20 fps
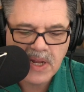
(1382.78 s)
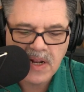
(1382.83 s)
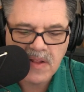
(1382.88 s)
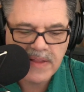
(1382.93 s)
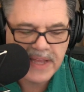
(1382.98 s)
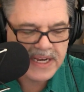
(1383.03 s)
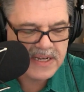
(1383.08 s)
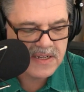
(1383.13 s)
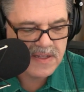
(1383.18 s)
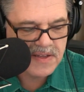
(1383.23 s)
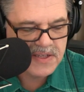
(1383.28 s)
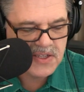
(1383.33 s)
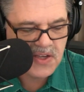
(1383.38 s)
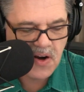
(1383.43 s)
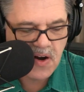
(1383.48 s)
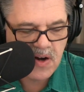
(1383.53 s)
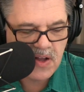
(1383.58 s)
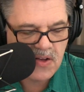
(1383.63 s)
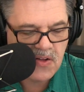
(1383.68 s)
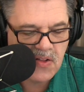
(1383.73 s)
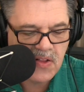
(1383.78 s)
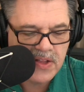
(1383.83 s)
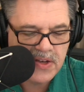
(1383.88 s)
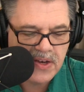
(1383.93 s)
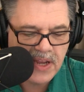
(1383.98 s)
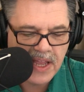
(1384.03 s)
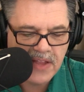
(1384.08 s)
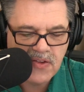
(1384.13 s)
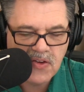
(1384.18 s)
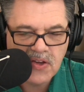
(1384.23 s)
link to this article,
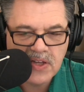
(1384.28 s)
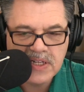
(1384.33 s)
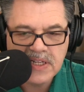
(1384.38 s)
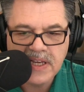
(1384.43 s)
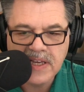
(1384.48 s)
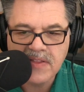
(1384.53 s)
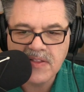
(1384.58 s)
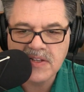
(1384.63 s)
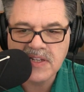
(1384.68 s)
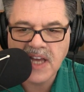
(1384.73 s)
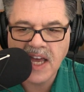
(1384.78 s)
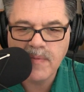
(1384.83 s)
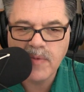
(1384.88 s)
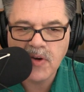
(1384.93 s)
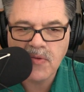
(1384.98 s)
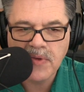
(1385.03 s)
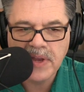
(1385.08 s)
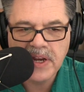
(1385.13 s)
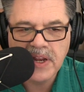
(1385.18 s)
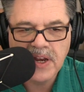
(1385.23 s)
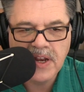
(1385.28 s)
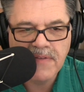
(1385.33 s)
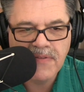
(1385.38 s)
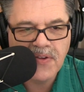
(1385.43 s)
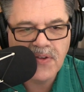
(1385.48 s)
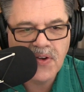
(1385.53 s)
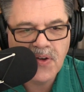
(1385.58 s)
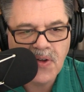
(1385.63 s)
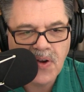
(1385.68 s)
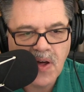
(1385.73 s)
and you can take the time and read it if
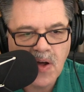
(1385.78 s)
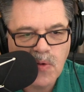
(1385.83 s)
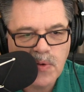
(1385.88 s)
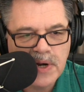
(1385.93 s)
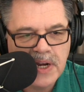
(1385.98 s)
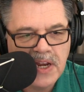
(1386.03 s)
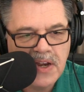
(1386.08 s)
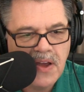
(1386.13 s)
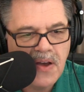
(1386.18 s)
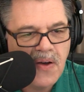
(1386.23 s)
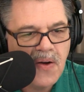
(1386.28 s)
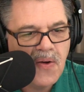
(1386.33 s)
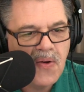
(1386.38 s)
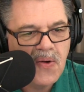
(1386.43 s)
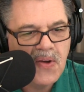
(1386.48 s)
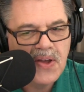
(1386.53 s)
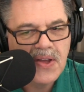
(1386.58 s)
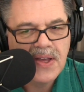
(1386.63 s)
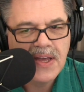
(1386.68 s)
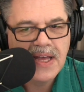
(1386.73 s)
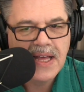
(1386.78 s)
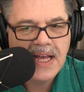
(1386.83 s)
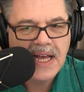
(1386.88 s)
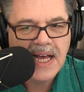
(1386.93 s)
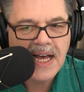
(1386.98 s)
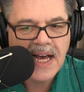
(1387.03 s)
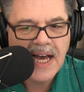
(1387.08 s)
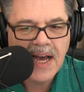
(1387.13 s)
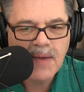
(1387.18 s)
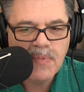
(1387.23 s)
you don't already know.
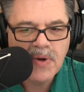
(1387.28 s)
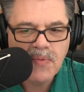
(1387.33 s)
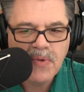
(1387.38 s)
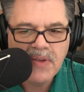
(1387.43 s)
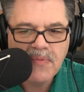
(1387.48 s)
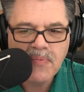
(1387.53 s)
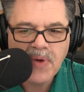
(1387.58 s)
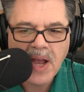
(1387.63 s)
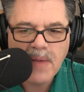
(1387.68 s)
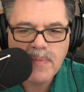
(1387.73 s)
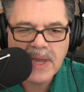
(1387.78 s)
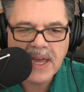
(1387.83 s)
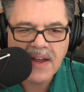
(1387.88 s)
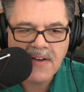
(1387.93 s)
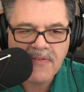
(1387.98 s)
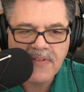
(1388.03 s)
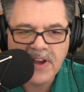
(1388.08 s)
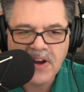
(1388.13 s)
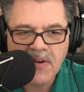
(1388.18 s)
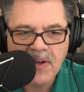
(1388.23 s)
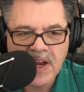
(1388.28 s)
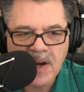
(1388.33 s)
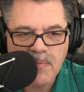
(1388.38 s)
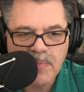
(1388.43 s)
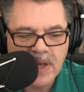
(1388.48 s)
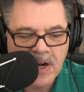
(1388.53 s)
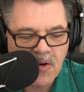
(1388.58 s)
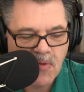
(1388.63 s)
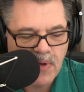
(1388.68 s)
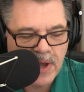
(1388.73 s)
But we've probably got to figure out a
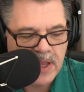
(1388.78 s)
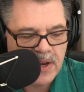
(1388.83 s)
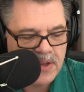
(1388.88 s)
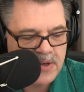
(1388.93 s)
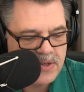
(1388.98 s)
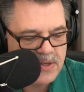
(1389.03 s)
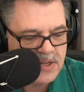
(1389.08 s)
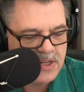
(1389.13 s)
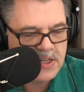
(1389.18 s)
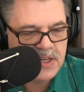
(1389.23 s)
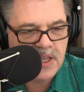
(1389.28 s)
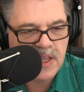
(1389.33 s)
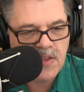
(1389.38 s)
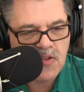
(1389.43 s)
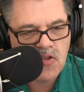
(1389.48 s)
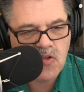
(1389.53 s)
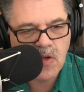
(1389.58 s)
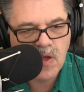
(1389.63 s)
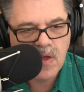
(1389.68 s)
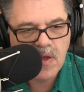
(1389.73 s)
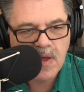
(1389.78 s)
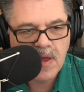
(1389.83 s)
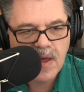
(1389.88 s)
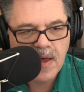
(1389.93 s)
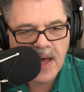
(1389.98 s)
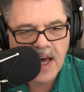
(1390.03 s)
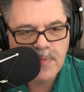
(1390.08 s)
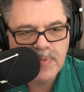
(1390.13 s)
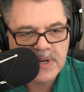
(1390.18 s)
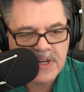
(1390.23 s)
better way to teach
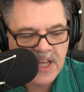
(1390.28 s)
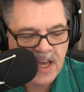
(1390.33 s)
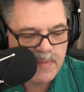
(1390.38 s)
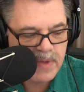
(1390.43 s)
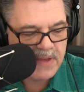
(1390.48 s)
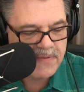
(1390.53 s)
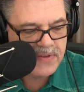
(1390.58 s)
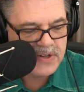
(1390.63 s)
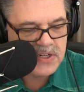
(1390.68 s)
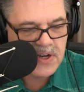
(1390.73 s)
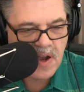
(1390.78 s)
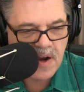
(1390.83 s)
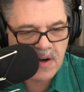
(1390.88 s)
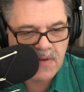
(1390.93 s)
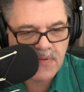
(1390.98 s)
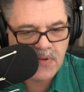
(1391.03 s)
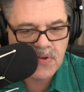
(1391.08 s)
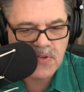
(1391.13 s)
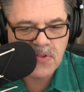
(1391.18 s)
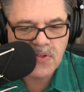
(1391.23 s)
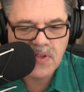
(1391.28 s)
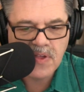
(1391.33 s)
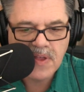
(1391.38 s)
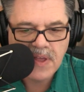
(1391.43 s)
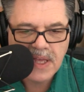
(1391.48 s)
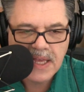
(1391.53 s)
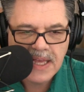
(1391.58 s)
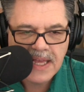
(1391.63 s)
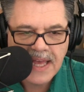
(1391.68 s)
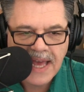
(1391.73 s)
up-and-coming photographers
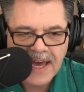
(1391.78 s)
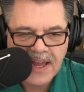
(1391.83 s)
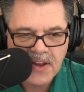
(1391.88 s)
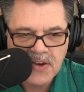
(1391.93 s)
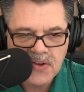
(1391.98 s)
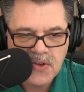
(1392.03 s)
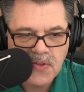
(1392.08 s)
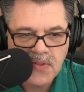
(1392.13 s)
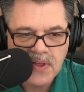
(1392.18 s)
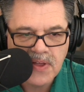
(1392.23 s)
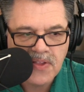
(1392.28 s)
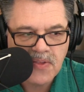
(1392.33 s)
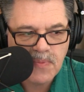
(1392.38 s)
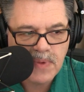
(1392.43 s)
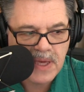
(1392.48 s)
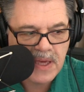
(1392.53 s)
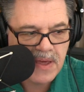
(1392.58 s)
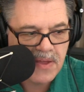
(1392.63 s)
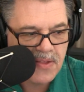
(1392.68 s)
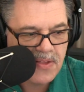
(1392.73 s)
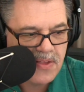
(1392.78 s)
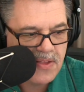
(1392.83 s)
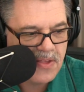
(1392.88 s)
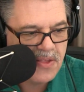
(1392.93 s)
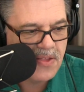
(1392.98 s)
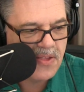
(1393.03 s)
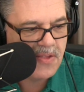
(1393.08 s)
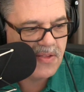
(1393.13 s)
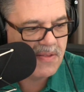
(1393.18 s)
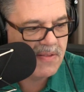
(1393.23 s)
how to do this, because this
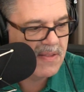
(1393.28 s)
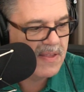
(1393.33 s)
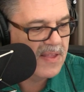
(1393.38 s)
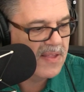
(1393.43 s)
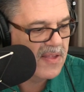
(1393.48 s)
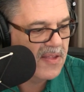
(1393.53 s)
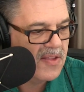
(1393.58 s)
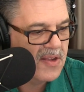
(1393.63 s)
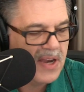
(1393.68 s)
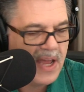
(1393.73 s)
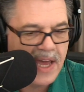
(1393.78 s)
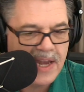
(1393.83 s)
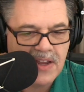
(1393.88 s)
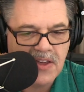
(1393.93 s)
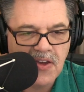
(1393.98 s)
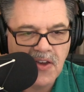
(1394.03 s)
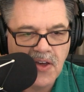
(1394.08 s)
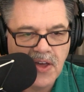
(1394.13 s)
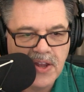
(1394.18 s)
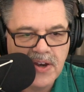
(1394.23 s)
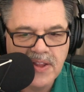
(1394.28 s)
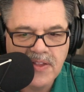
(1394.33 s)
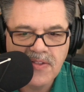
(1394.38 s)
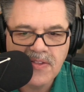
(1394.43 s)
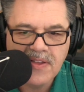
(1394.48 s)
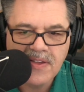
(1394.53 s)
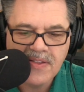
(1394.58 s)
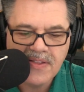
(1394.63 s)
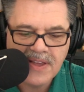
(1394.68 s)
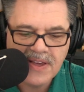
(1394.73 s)
is not good. This
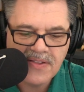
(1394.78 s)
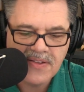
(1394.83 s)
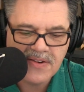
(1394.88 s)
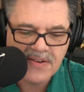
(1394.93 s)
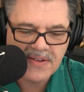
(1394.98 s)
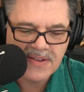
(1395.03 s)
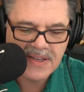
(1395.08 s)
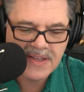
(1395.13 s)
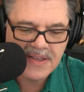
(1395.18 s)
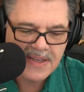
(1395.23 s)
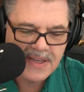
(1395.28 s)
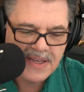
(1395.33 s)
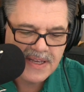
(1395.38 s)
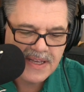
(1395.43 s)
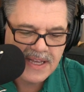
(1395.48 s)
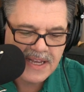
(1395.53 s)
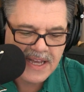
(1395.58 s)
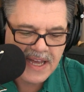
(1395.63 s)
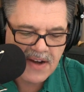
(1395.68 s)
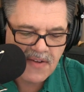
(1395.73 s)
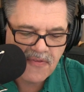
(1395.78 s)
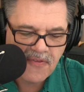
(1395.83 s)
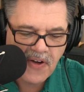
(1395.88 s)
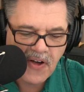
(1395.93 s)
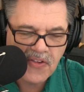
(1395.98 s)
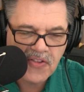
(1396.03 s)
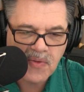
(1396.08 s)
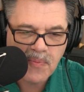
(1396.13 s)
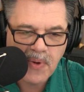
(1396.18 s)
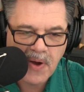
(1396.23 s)
doesn't. It kind of
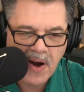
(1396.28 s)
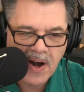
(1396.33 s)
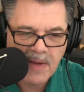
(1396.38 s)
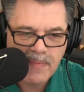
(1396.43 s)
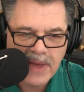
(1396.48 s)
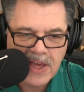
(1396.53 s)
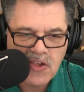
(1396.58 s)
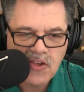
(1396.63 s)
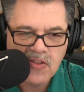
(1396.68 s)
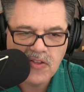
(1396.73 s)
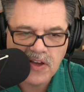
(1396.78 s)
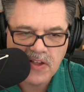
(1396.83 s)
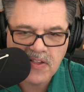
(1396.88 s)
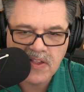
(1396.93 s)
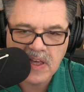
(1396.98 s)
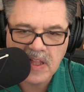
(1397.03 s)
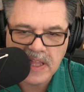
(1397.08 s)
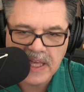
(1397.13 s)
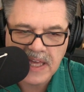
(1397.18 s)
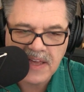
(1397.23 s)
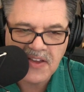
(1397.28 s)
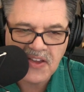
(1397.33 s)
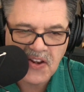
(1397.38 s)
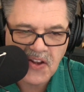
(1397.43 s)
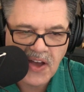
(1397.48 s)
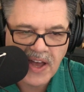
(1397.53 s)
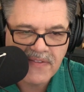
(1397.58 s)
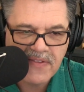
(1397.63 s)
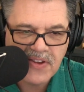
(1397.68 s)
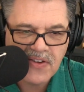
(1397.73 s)
falls apart. It makes you look silly.
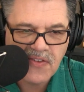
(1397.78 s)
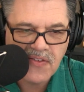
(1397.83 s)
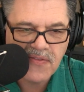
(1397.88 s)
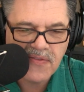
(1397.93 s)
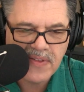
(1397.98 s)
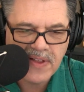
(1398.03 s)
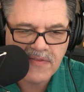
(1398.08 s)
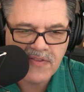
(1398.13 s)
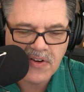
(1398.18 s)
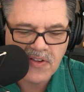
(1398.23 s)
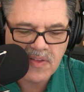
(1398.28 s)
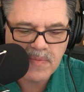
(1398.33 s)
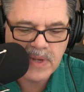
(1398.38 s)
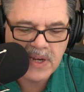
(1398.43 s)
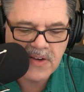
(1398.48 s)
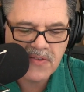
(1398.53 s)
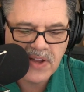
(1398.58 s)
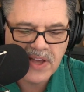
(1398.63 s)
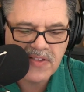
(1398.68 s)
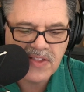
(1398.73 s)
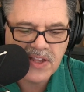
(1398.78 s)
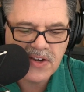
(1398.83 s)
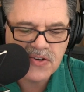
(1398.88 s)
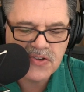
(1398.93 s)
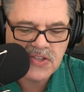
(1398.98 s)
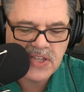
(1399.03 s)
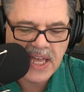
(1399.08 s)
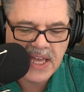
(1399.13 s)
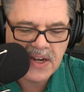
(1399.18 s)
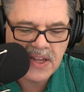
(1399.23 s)
After somebody does
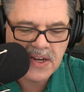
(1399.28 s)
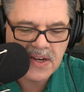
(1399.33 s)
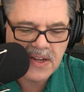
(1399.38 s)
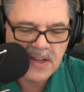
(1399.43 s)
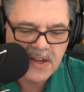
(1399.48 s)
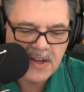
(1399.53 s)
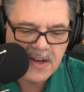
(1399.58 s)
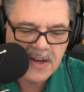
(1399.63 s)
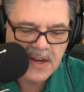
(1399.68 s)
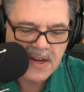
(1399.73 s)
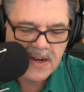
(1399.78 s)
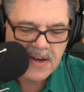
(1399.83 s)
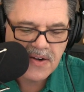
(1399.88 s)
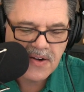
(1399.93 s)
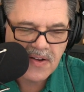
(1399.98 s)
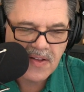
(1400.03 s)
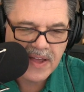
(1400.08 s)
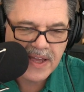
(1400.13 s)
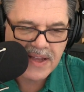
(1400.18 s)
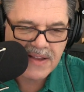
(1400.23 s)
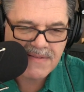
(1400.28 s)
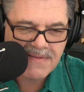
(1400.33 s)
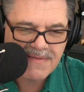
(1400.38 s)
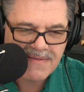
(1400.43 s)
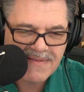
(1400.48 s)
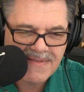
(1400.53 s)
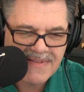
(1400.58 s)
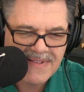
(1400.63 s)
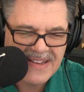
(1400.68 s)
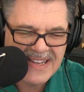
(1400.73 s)
understand it, you're like,
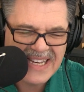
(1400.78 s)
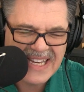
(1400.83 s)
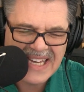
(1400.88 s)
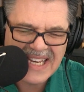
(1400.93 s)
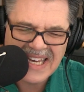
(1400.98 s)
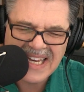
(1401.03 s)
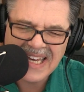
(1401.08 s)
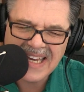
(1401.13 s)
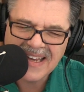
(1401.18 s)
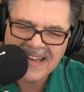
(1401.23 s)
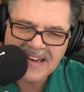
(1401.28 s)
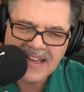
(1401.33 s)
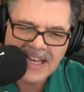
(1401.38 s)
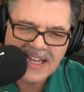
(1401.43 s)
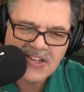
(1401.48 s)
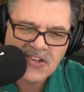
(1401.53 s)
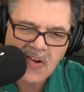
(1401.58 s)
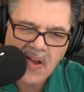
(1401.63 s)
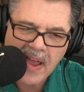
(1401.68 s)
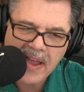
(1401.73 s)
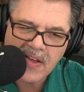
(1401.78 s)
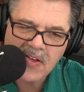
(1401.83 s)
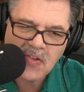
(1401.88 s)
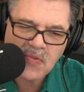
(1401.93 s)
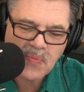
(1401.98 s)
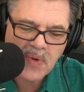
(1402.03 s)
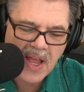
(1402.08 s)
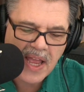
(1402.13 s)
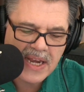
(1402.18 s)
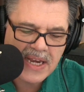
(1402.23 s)
triangle's
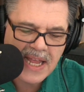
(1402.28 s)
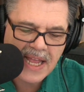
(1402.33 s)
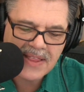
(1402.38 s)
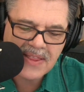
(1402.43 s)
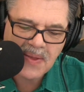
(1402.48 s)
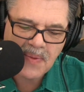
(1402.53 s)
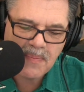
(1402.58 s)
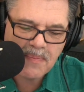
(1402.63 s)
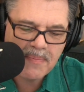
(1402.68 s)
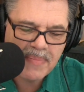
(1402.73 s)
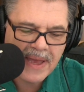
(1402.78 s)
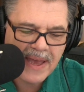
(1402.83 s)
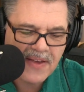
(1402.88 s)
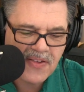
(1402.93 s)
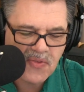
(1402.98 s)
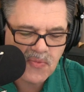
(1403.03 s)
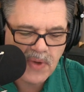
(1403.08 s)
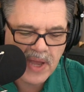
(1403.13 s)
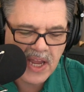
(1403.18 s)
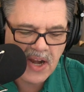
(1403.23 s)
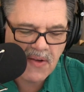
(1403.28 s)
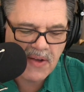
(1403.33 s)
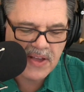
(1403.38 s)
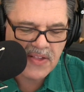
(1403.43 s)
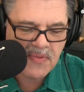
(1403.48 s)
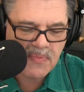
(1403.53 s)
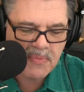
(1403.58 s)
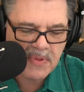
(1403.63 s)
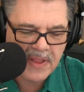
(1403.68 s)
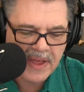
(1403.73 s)
probably not the best way to
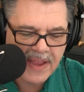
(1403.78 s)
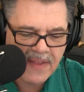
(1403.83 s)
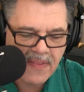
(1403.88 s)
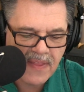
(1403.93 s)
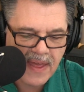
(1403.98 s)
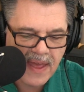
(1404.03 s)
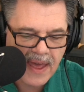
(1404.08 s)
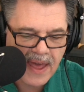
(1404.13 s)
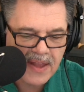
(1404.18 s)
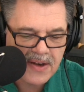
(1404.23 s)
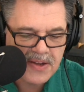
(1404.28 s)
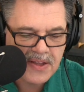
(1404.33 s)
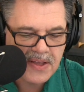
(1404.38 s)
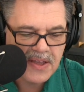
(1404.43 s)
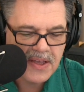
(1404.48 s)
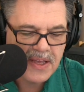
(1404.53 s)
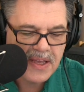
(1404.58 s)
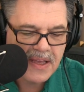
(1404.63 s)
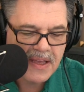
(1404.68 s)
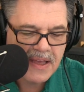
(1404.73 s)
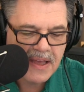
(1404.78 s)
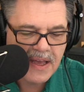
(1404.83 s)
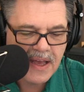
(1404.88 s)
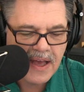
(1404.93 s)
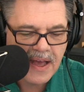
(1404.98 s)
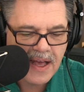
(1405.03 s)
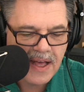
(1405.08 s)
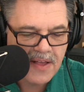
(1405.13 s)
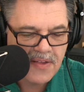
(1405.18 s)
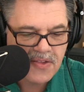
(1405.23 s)
explain that.
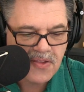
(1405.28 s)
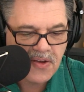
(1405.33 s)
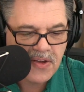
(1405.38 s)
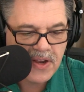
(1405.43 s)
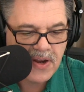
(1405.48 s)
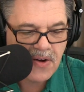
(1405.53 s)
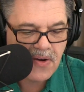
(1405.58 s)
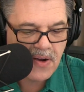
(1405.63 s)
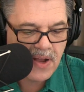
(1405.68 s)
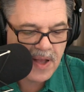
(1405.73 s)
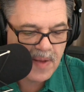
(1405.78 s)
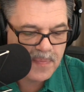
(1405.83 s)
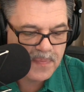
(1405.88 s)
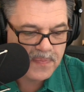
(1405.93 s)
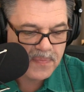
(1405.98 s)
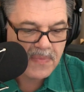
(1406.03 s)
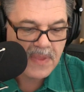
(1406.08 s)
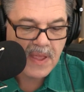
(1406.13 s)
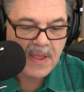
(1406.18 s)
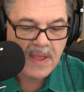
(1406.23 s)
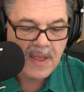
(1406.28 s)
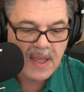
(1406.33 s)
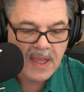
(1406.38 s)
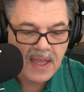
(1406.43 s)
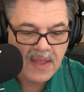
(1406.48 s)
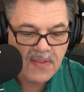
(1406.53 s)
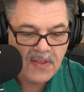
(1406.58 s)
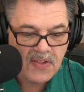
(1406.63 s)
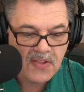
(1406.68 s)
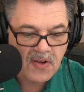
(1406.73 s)
So here, in
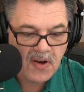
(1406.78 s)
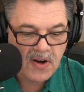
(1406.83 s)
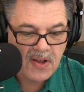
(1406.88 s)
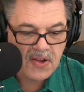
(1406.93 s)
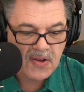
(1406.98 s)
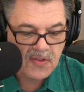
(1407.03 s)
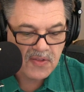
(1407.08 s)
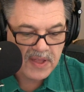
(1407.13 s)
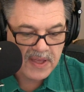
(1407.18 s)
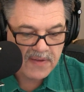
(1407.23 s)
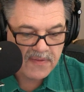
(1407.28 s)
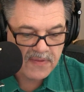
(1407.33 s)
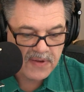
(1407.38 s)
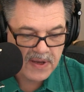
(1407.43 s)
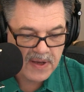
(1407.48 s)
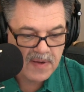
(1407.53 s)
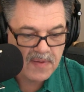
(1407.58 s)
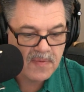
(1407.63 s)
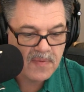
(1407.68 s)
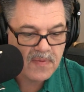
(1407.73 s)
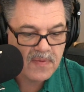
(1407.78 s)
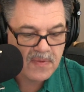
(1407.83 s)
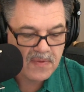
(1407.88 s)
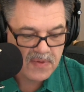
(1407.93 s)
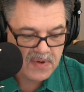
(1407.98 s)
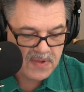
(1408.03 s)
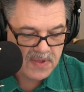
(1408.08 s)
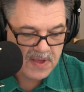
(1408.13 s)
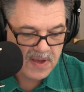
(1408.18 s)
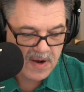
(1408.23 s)
this article, they've
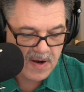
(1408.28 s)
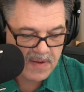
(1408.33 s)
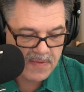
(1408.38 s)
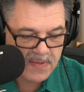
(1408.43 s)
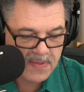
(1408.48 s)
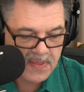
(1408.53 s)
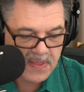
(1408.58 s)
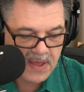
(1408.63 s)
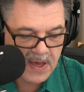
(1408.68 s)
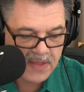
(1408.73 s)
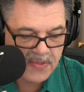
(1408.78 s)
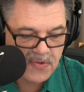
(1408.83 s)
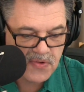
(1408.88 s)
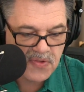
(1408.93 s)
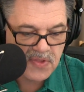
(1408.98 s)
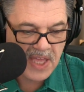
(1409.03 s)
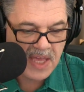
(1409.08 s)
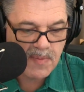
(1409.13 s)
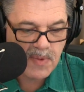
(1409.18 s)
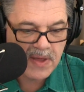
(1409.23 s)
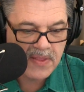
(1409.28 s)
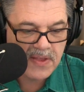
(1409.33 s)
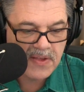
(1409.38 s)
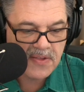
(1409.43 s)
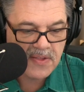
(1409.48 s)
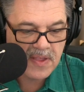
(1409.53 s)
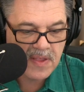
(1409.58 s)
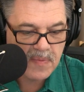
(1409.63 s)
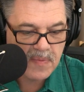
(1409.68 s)
where's the author's name on this?